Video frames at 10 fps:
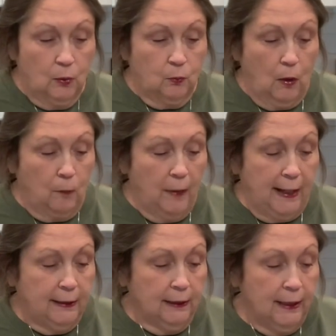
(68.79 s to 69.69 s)

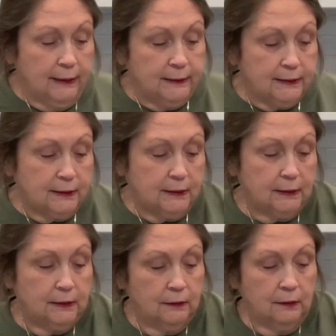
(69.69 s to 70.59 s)
romaine lettuce,
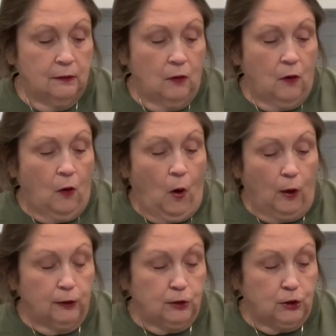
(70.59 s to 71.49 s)

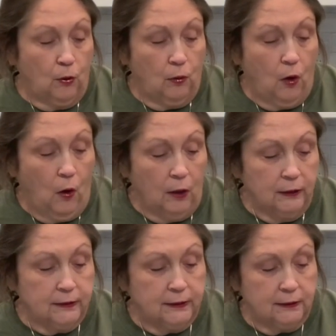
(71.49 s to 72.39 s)
artichoke
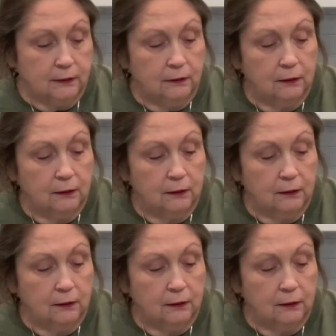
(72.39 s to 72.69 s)
hearts,